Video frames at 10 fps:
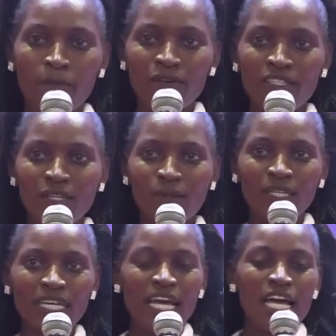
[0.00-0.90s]
Praise the Lord.
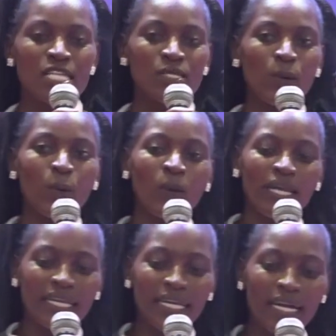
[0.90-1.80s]
So
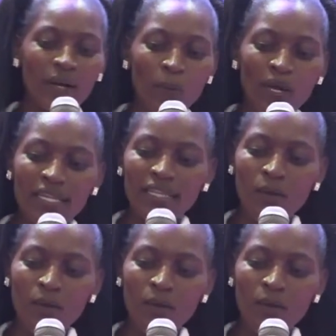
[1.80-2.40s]
when